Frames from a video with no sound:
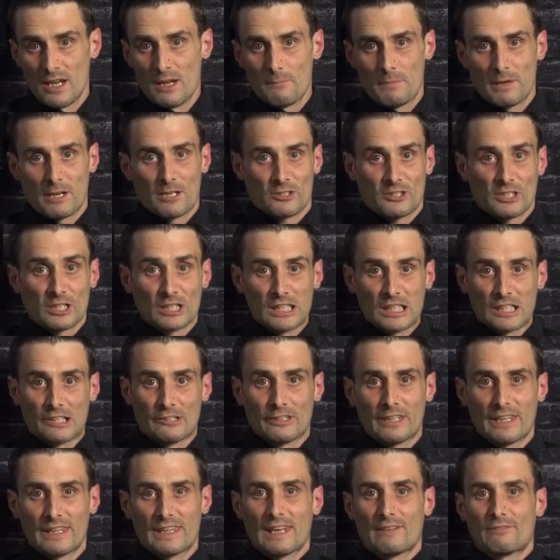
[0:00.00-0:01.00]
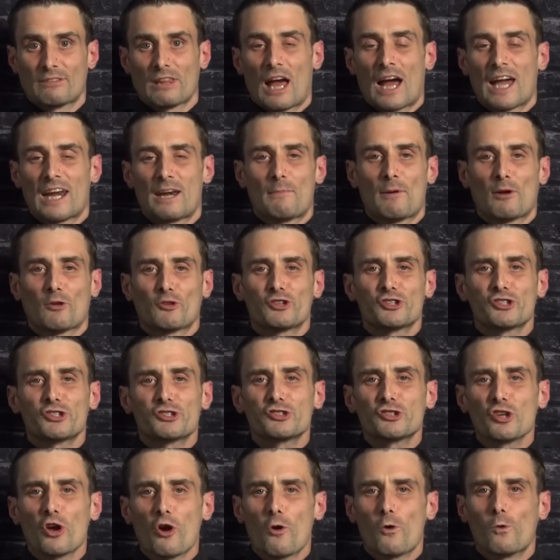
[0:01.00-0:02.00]
because clearly they've lied about
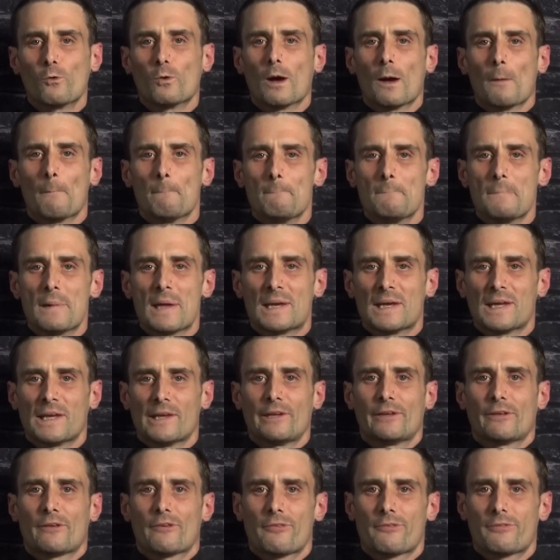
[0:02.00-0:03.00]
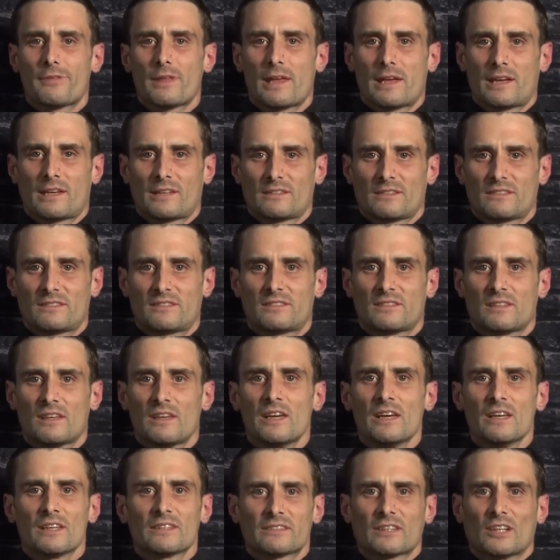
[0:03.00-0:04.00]
so many things,
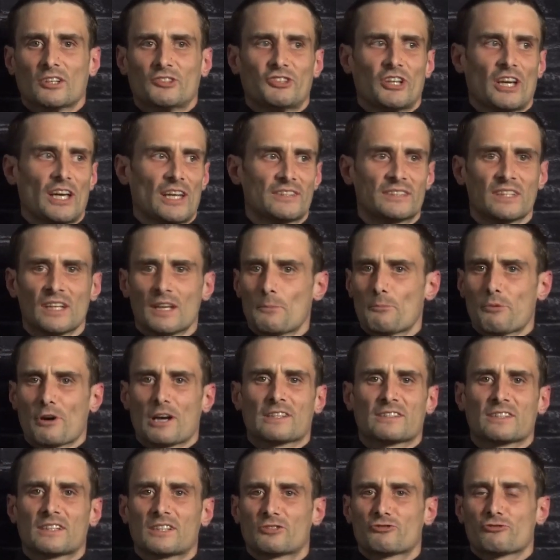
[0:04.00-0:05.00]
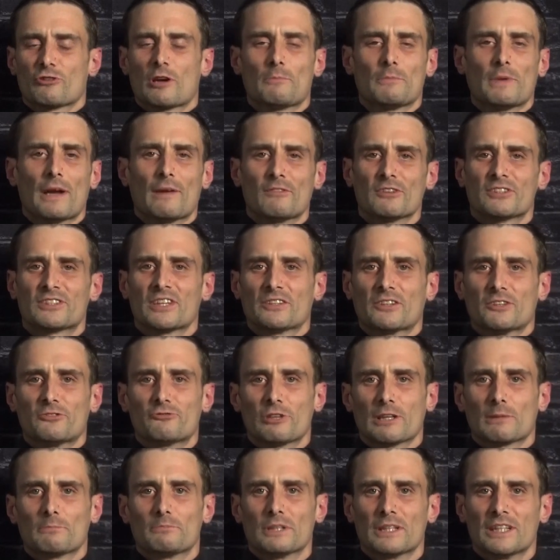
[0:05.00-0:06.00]
such as President Trump never said to
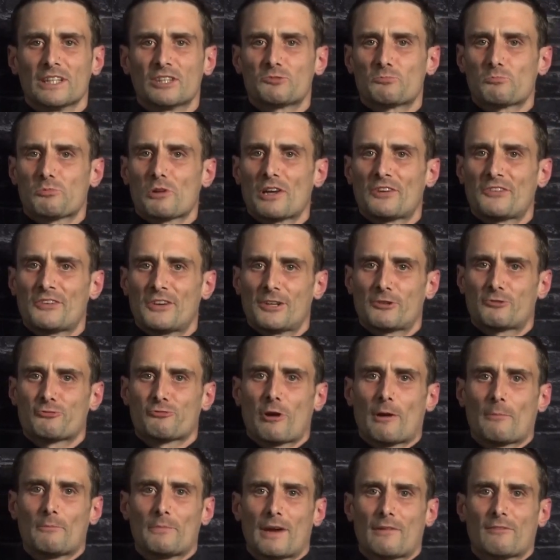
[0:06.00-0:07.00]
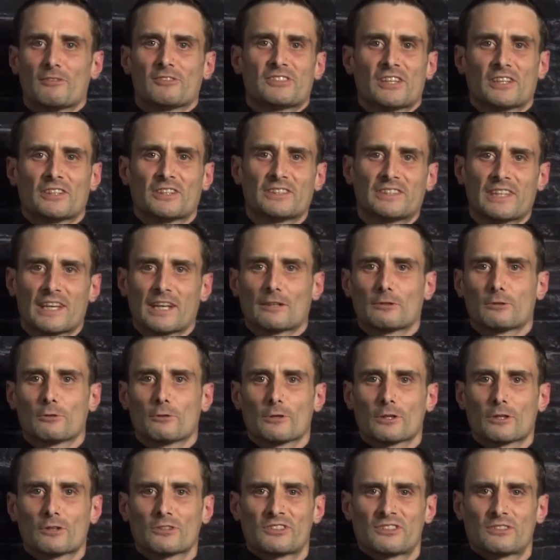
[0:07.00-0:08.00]
drink bleach. President Trump never said to take
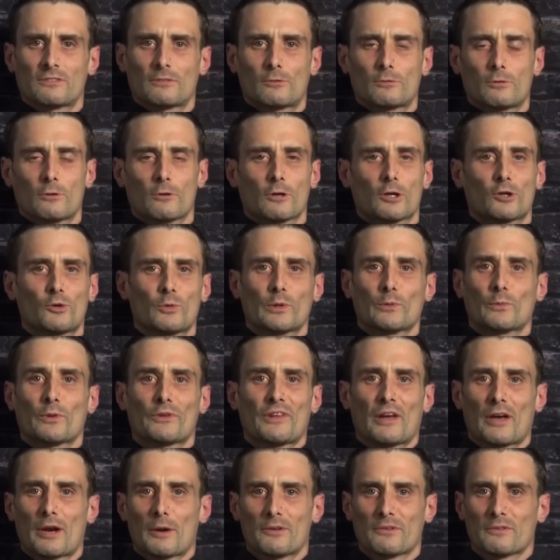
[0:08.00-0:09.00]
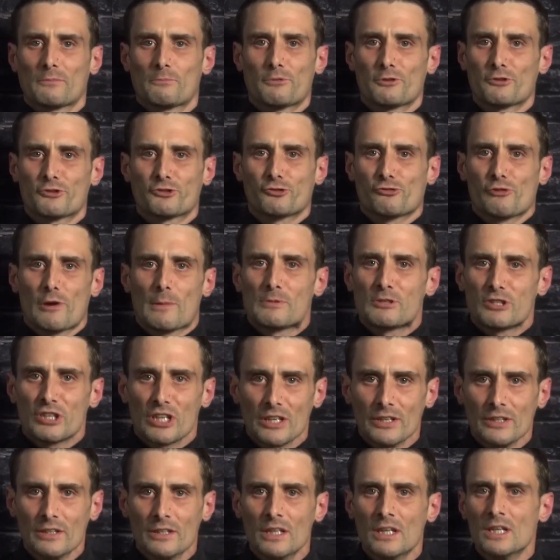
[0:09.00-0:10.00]
chloroquine without a
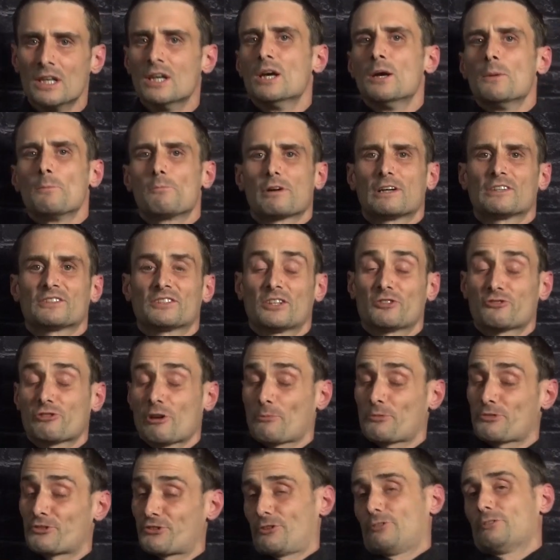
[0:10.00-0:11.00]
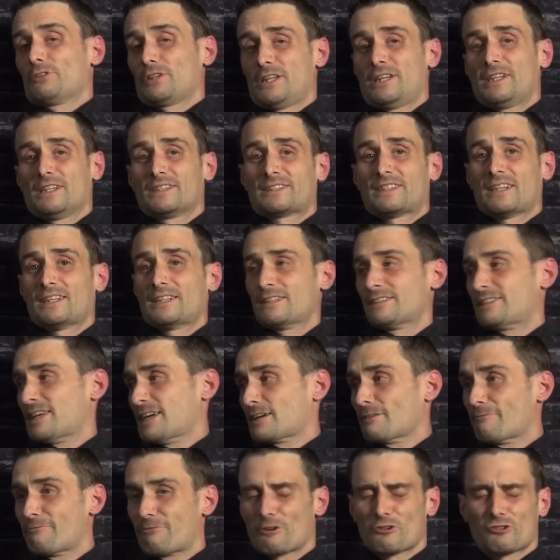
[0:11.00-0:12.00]
prescription. President Trump certainly didn't say to
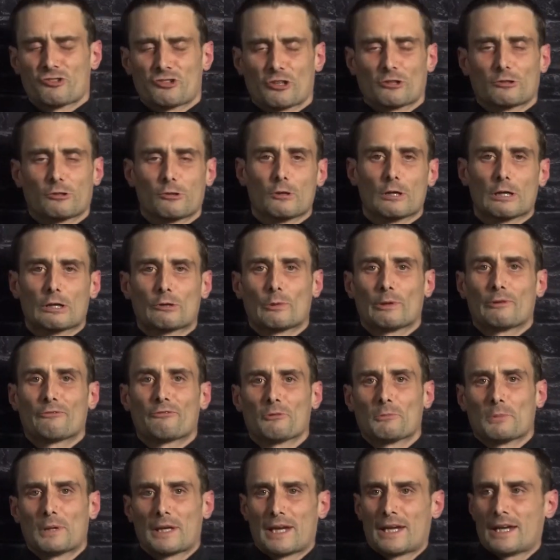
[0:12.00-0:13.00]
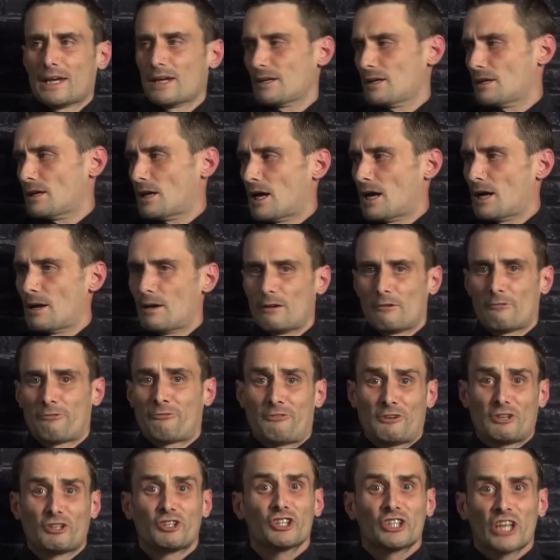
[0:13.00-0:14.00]
take a version of chloroquine from a
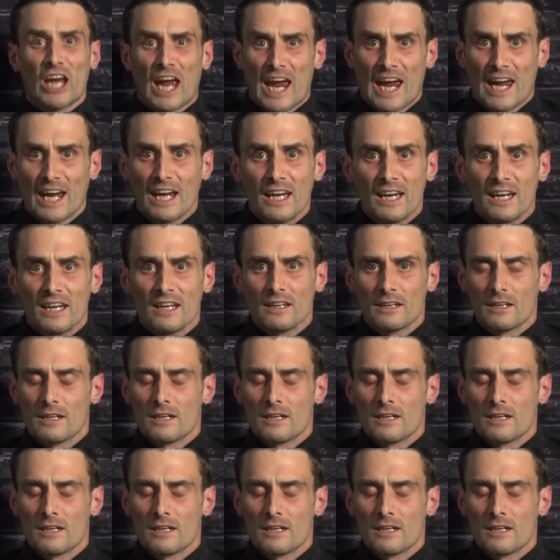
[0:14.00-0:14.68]
fish tank.